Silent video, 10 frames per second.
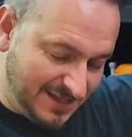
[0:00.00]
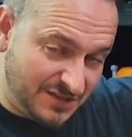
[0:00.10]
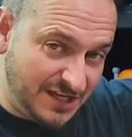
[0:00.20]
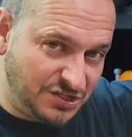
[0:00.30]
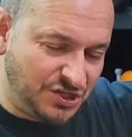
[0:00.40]

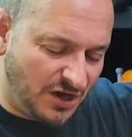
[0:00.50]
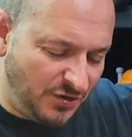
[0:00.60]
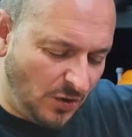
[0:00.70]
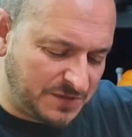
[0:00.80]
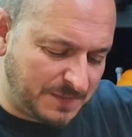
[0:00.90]
these
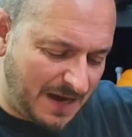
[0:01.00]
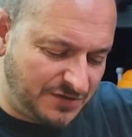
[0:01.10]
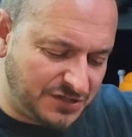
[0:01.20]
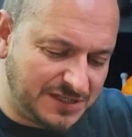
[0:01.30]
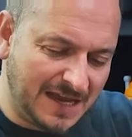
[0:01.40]
ginormous
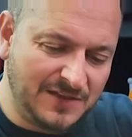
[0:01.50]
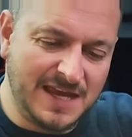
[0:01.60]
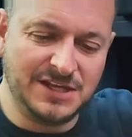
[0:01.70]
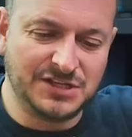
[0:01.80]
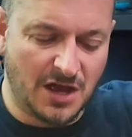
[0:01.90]
motors. Now,
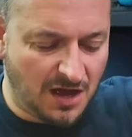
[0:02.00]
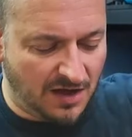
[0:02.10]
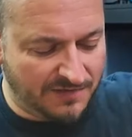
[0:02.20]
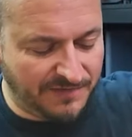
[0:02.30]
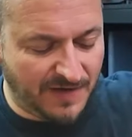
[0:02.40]
these
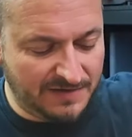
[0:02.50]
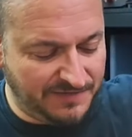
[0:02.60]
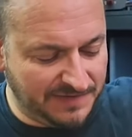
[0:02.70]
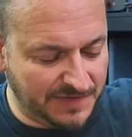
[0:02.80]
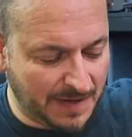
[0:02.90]
are
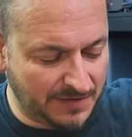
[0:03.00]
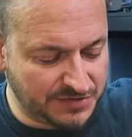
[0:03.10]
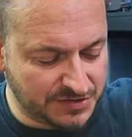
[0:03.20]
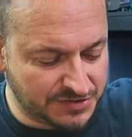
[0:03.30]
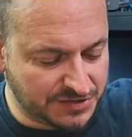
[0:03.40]
550 motors.